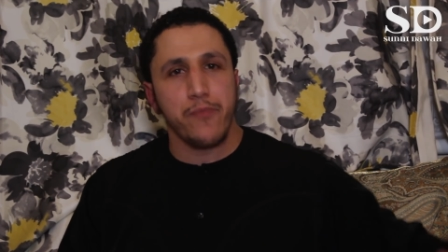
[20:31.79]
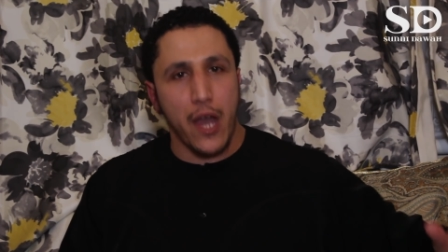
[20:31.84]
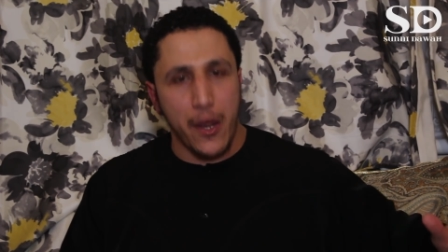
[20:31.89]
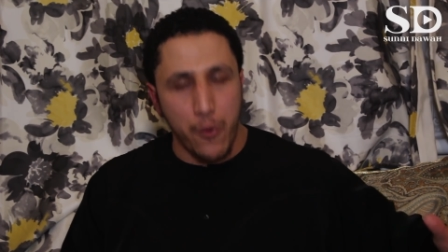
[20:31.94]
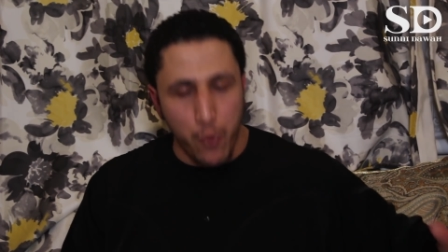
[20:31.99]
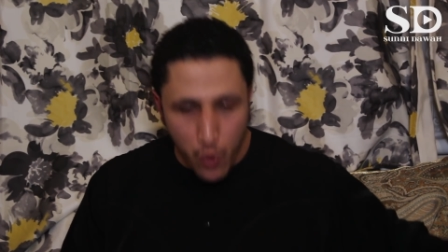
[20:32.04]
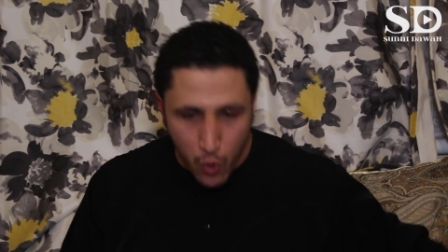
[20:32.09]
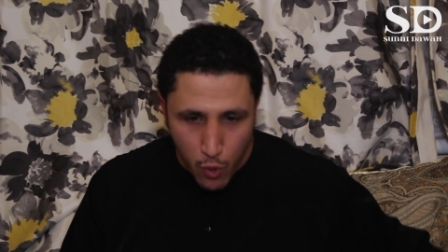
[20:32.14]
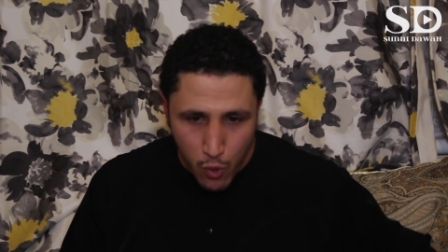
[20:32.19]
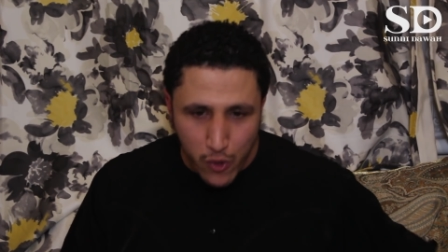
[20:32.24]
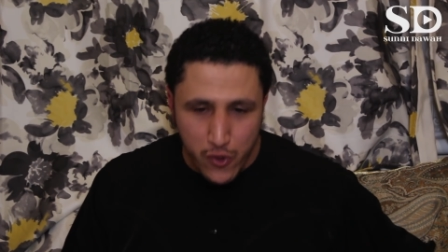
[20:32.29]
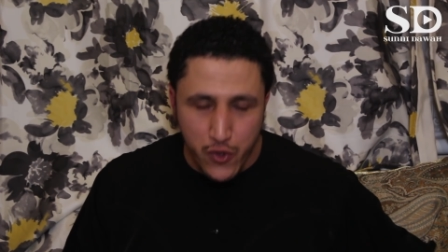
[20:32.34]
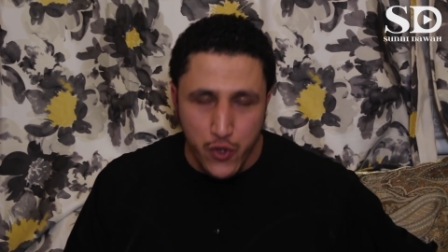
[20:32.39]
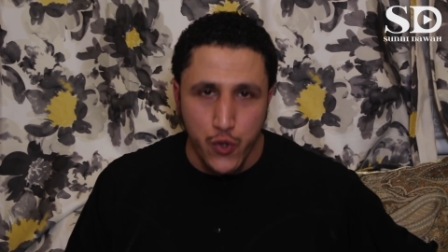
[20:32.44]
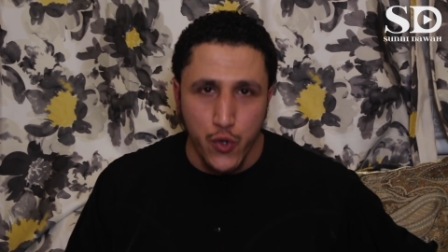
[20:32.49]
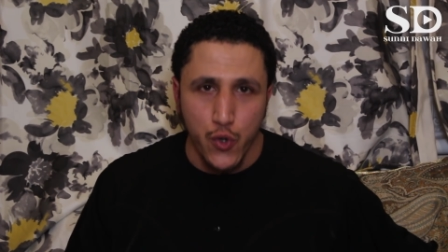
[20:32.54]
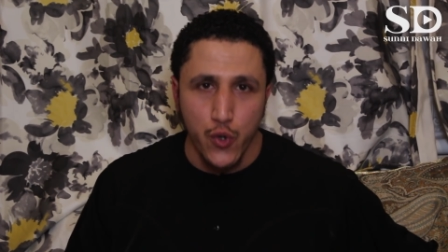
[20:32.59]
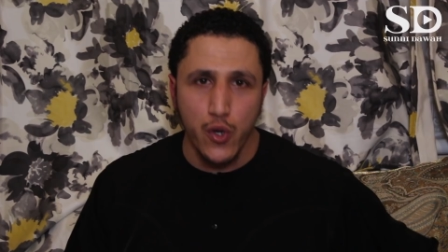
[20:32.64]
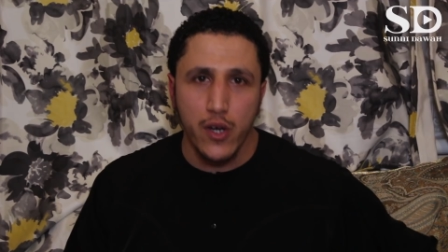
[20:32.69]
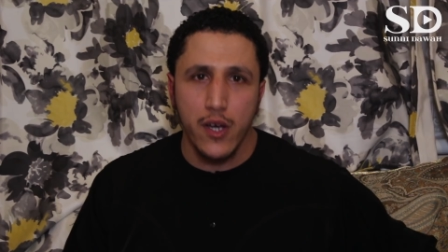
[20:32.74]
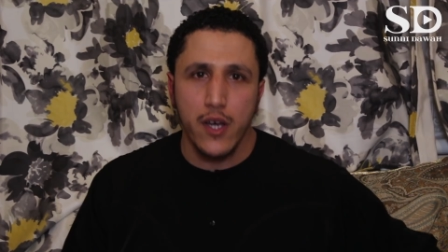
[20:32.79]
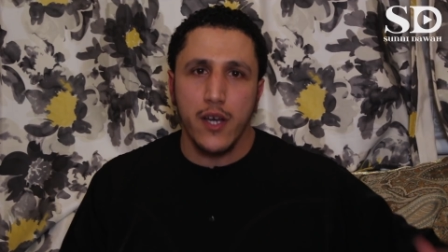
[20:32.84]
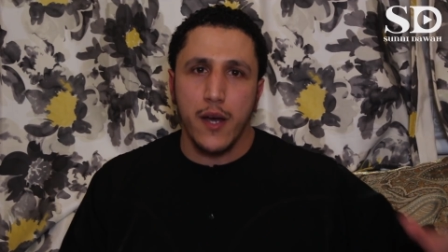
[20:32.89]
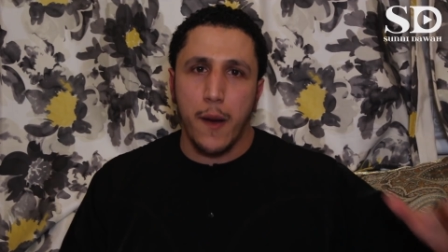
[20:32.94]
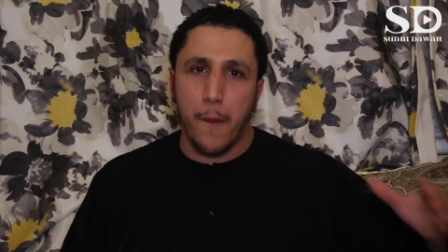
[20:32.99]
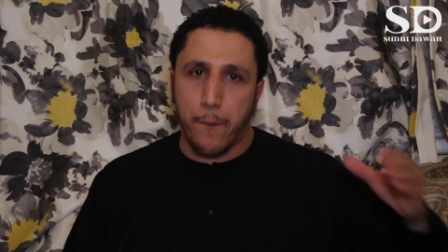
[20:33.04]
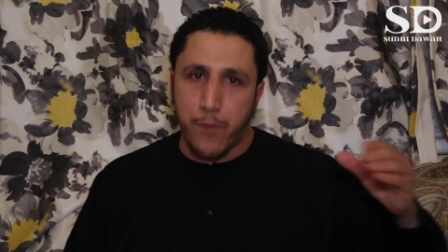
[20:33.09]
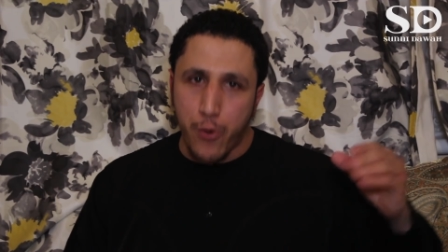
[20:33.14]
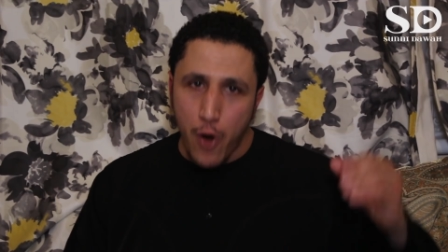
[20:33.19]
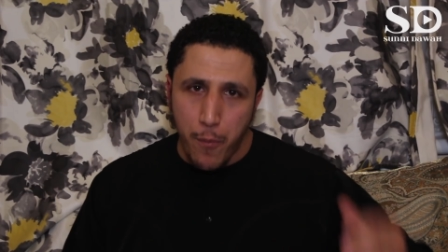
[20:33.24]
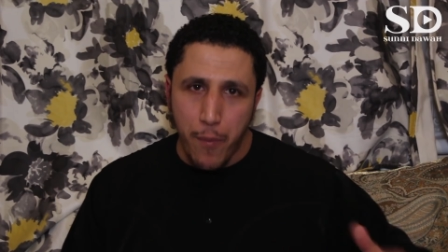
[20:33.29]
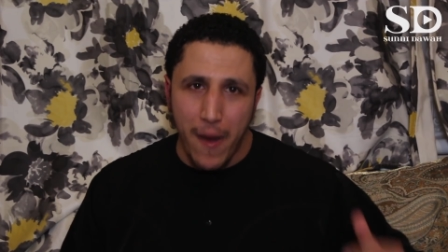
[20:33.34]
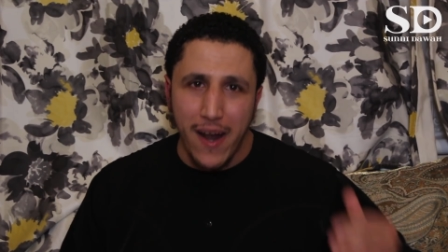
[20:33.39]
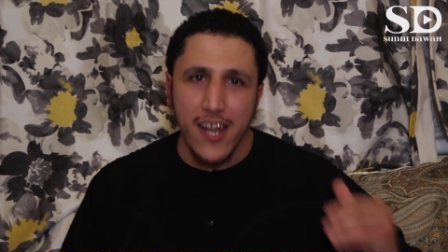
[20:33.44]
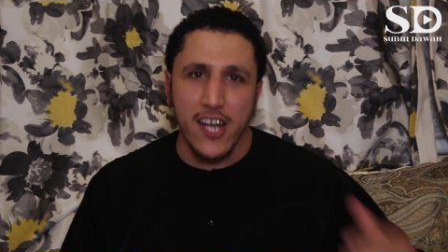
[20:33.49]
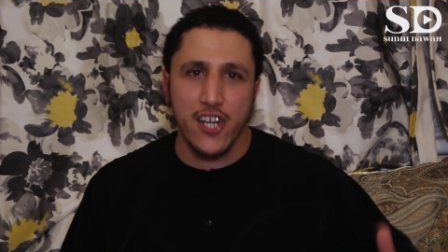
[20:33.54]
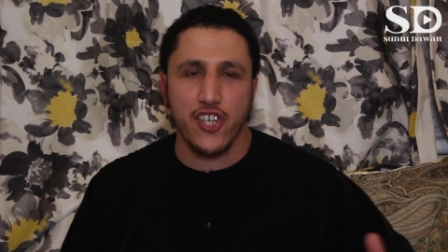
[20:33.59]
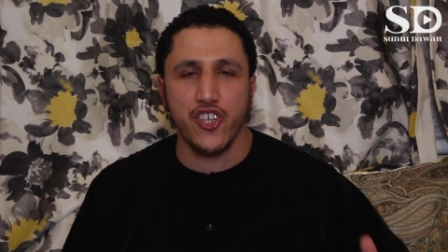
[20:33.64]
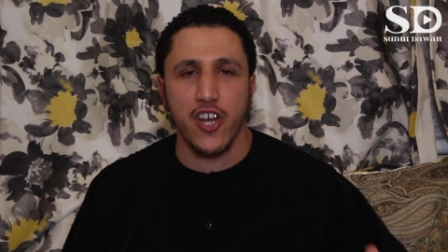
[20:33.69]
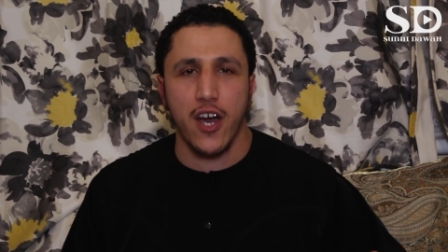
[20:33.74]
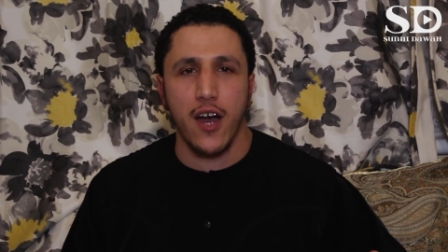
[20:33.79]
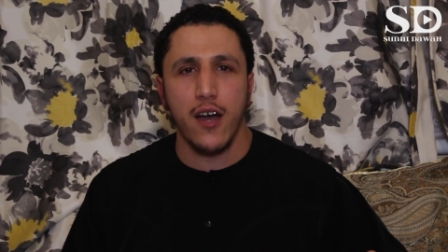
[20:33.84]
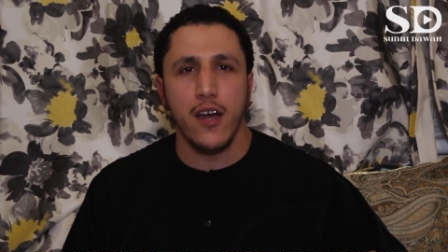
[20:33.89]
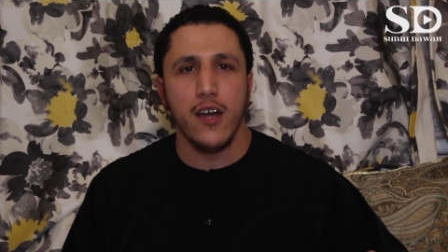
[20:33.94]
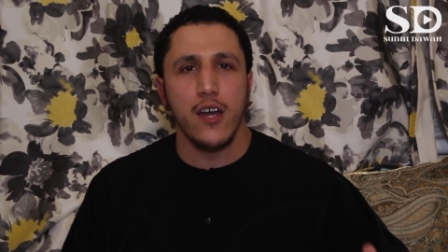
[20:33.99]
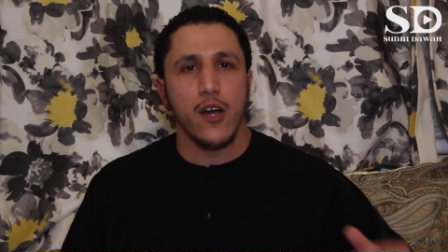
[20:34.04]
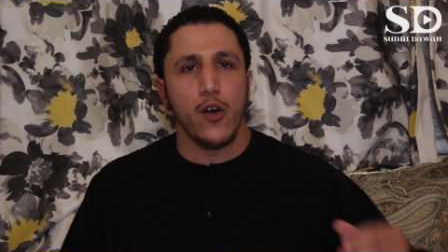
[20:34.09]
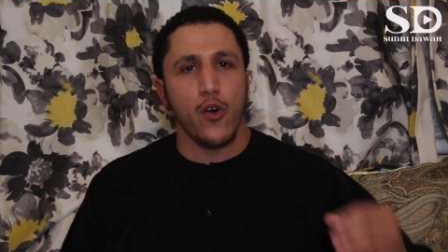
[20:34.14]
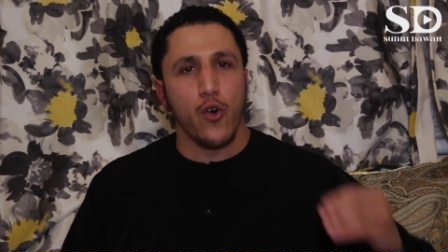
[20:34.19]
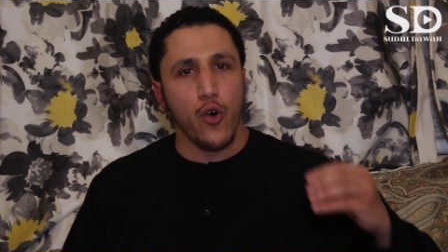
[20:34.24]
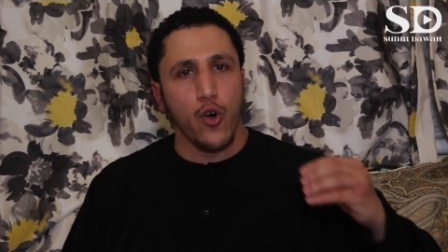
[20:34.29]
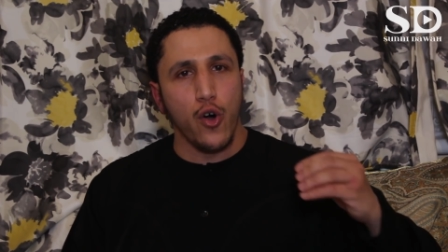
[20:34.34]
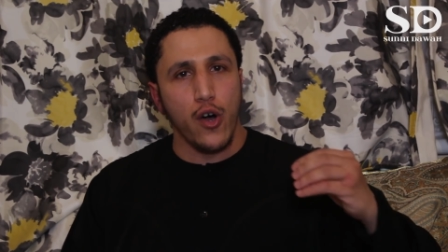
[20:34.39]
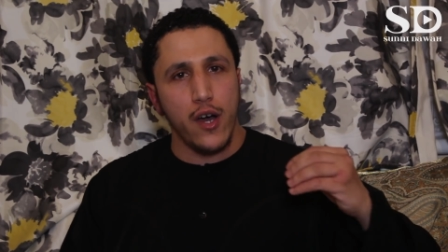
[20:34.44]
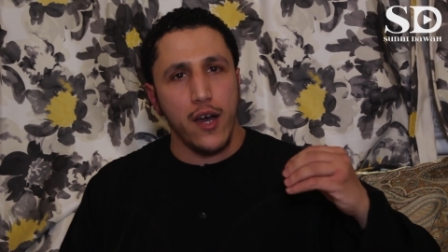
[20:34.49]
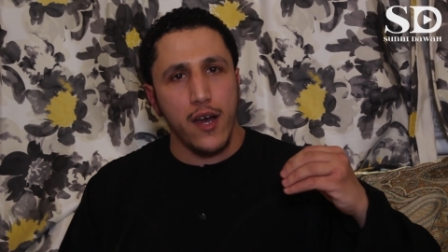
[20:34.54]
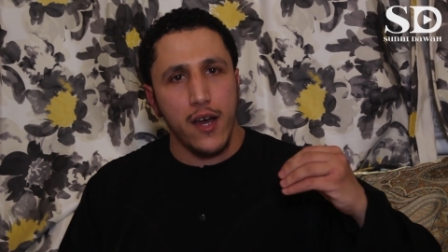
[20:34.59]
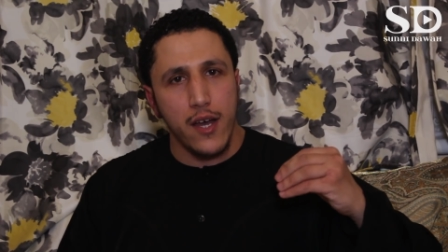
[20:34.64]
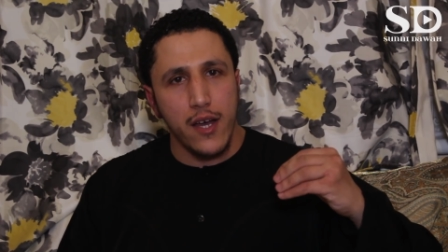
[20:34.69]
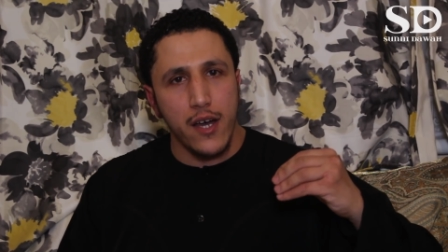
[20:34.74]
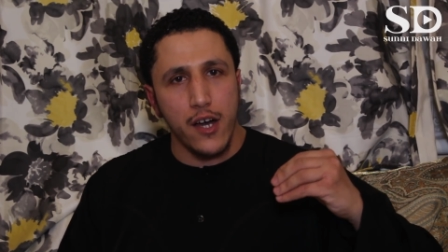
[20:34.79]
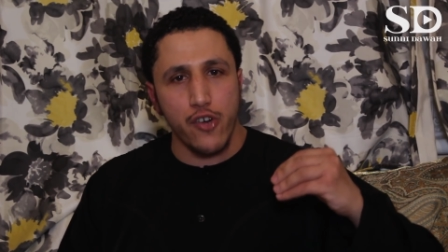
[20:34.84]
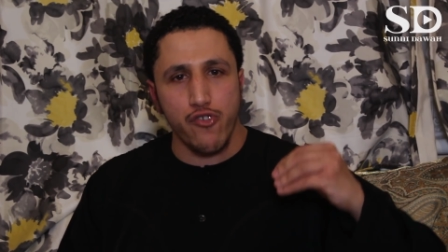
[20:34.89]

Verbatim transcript: and we're going to do a proper lecture or uh,